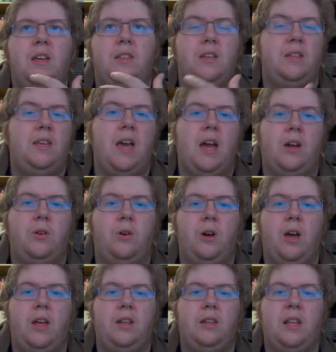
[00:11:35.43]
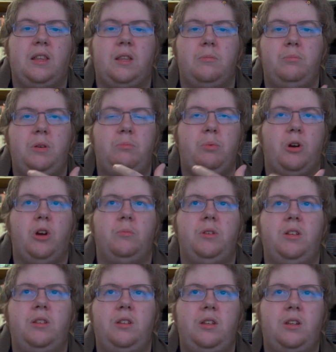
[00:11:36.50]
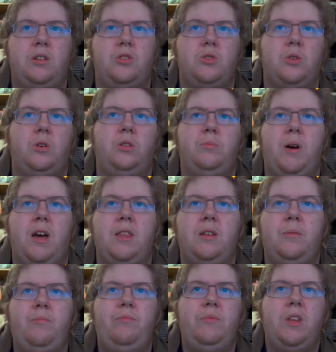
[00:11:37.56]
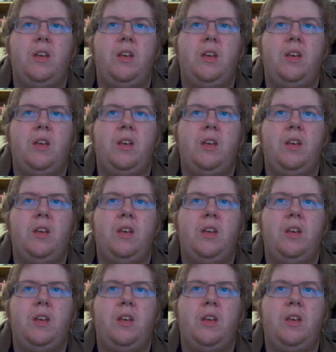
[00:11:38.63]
then yeah, go ahead and let them be permanently controlled by them.